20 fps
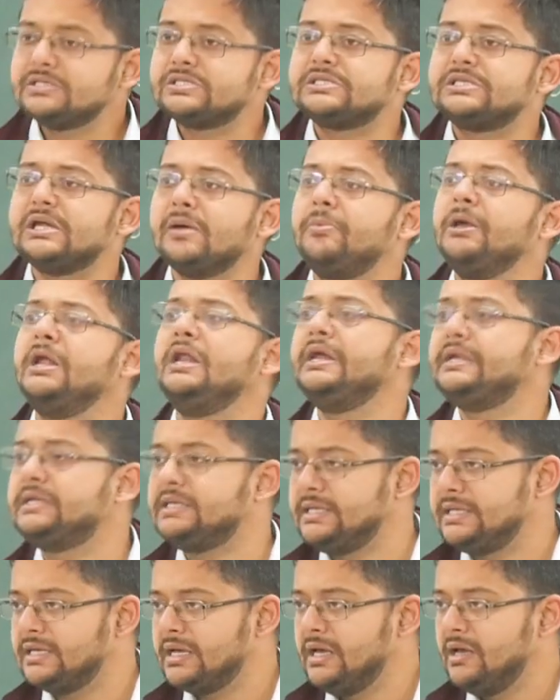
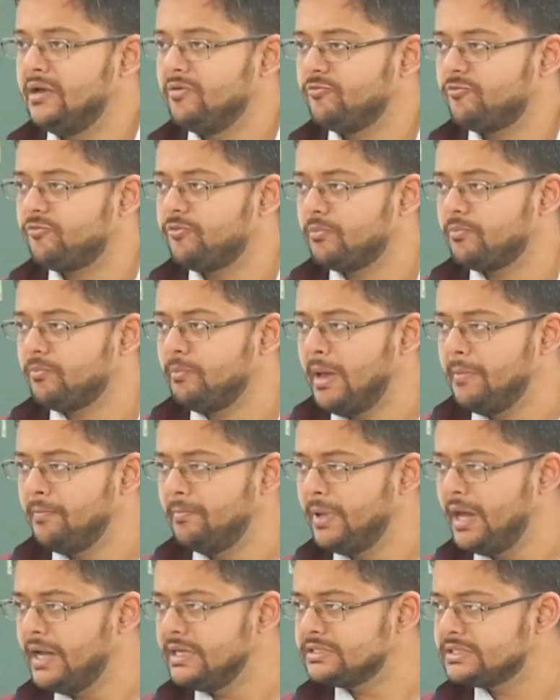stability,
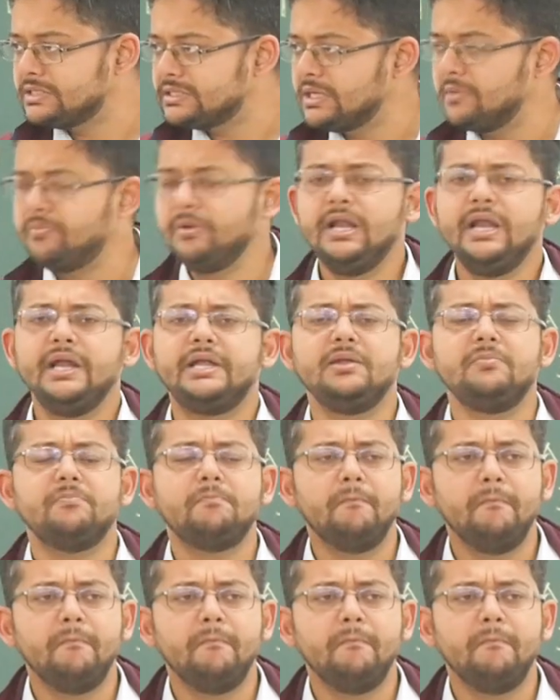membrane stability.